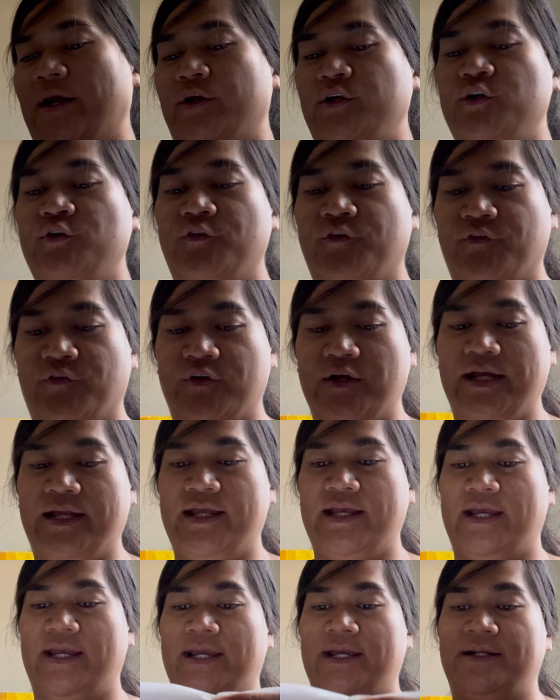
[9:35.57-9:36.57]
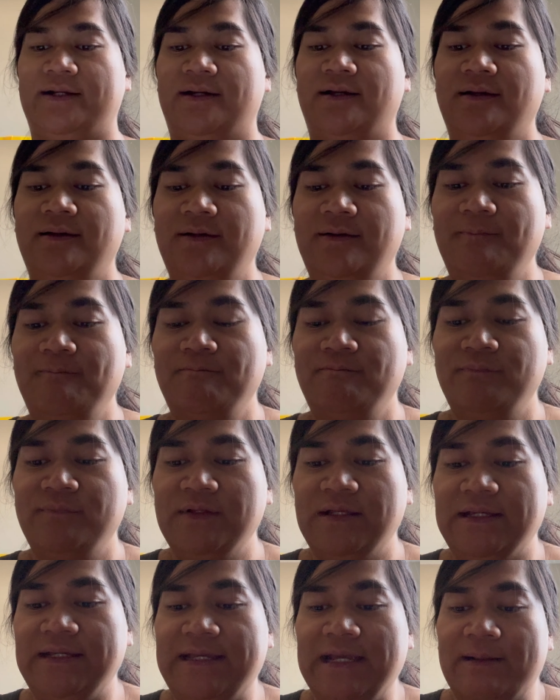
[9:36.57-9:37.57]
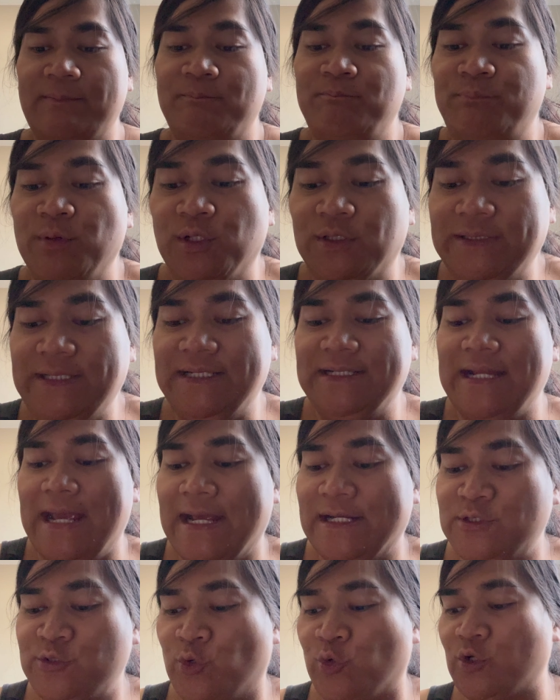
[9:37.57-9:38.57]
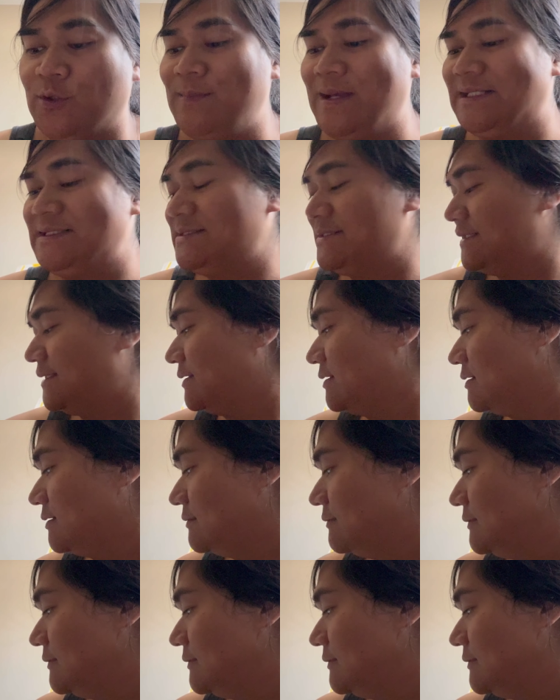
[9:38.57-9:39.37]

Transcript: you freaking get bullied and tormented.